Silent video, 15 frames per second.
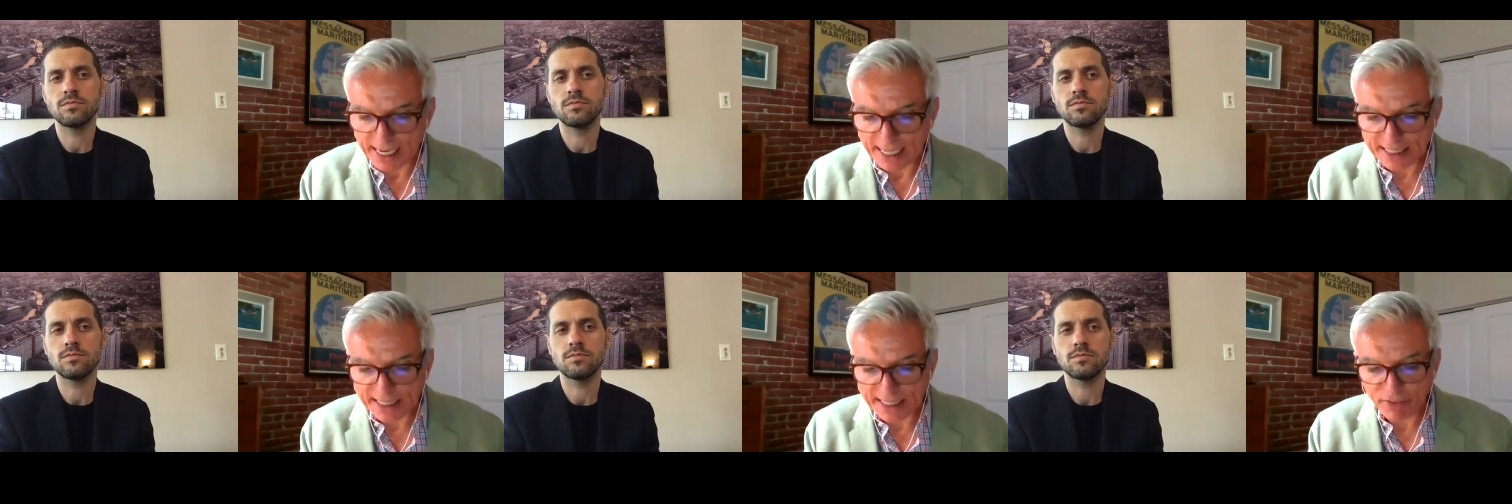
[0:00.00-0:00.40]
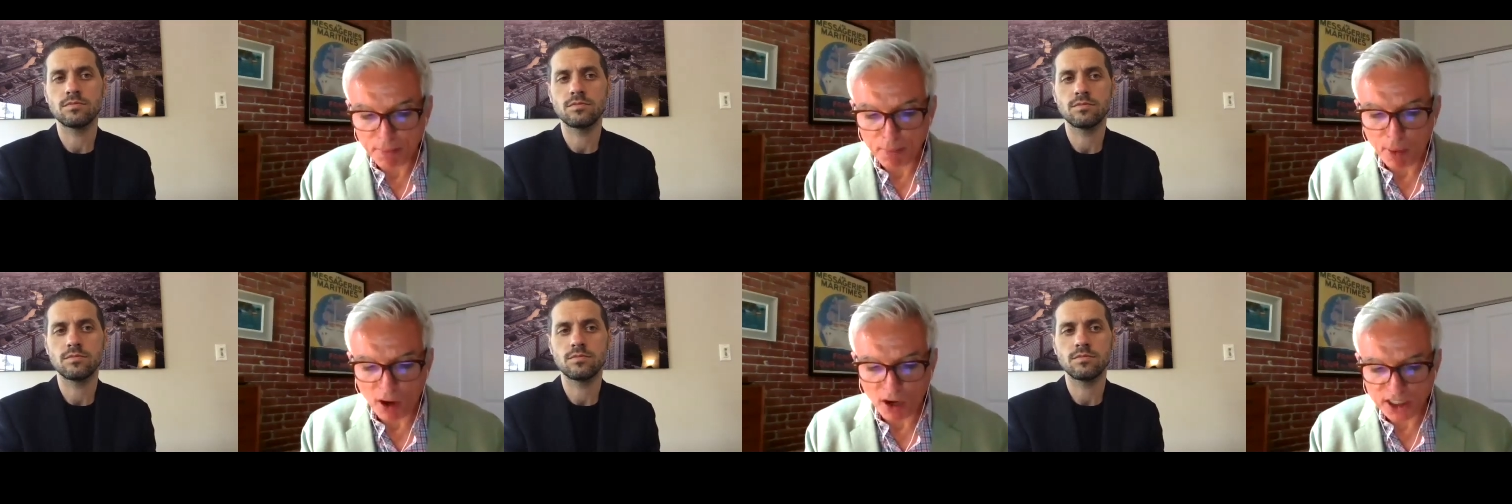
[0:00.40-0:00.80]
Speaker 1: uh, is
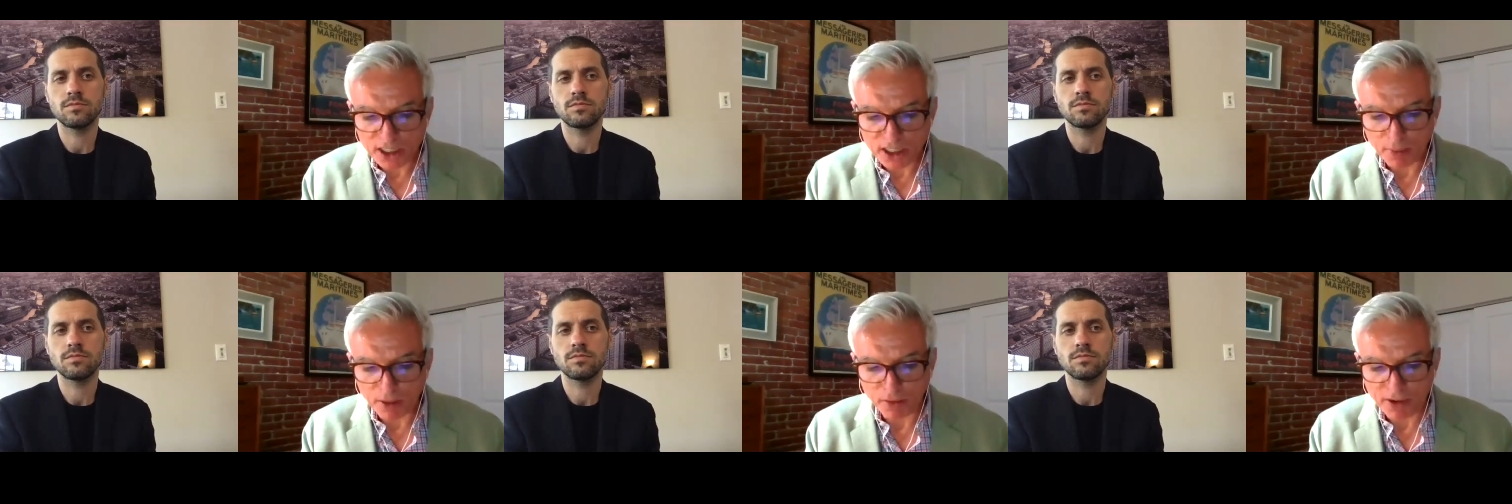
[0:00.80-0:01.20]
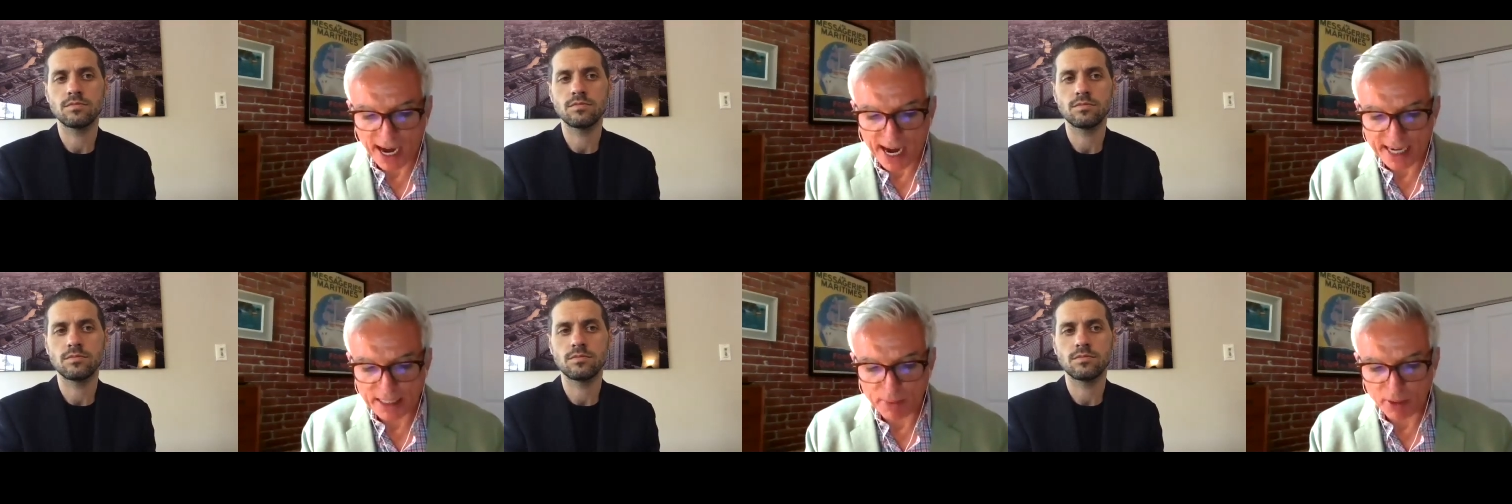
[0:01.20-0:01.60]
it even
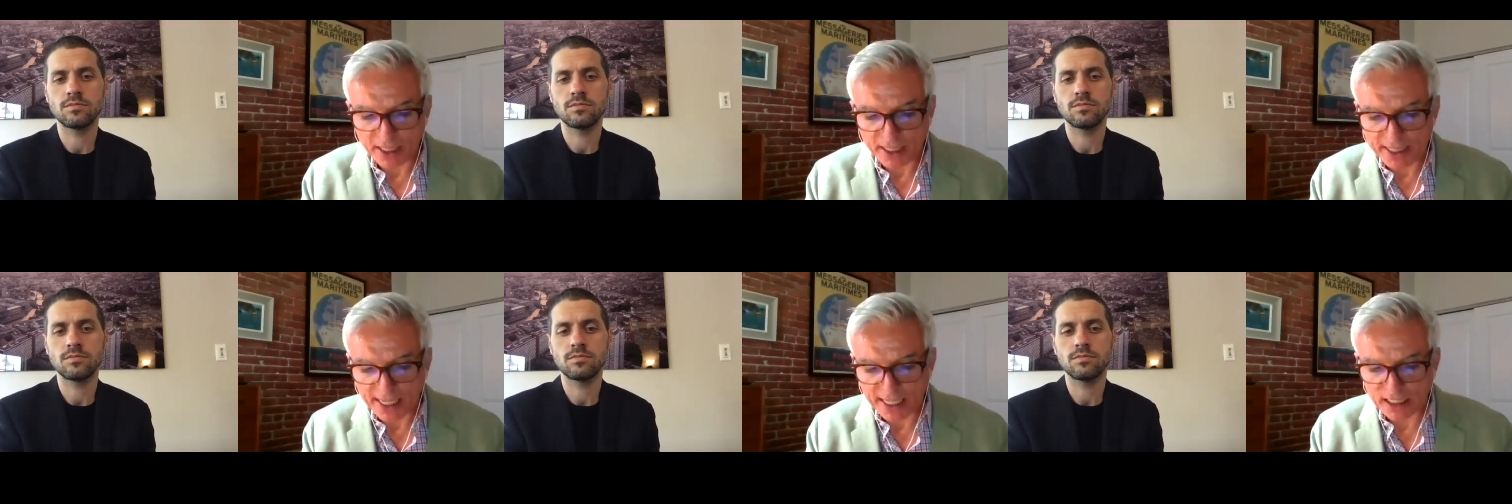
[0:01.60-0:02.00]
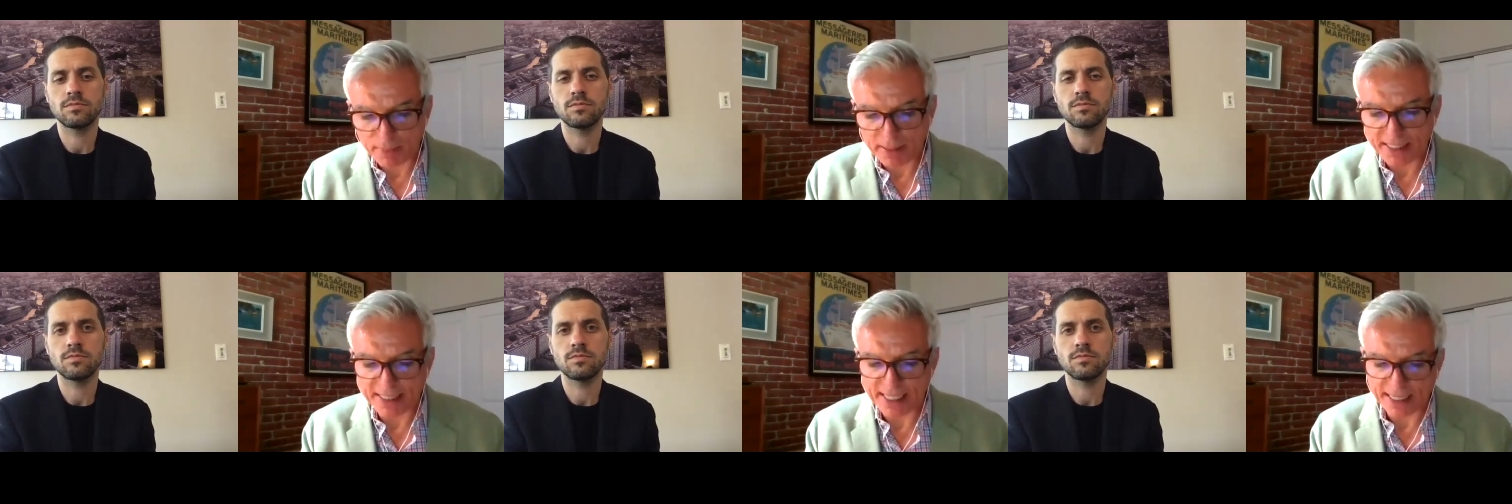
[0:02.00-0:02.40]
possible for antibody
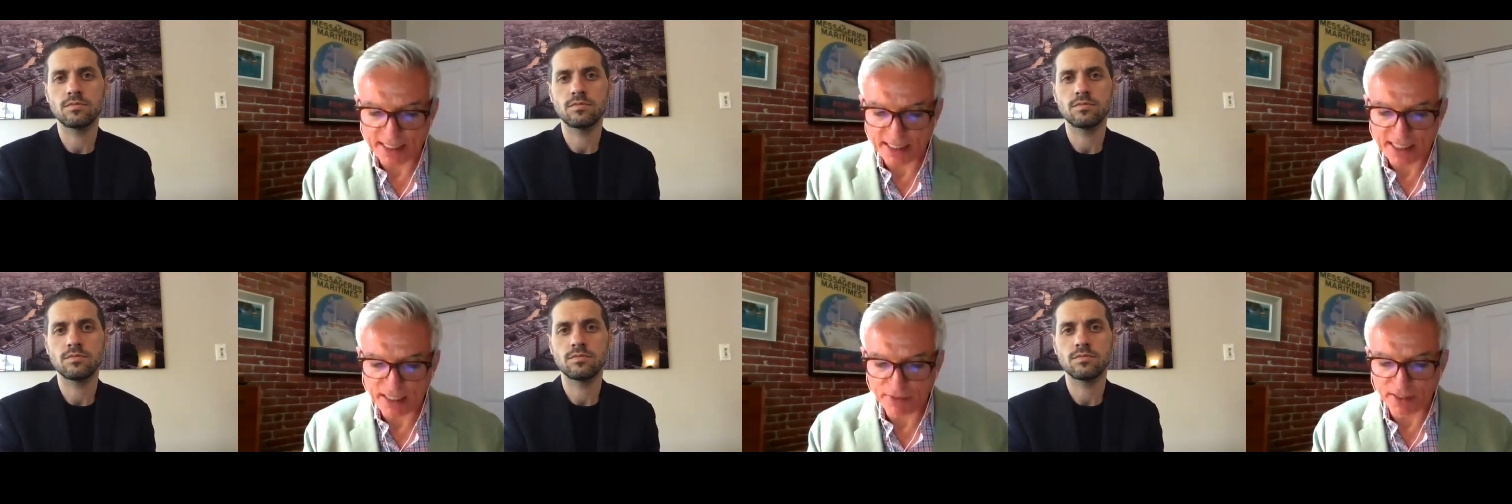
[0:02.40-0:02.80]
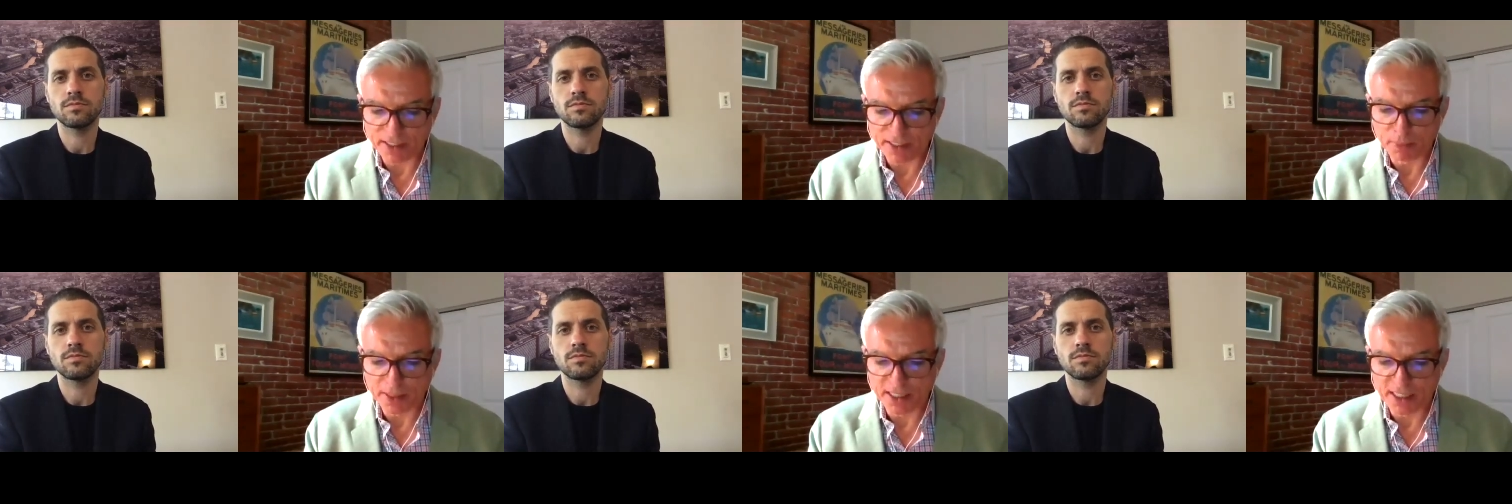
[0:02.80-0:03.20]
tests to be sensitive and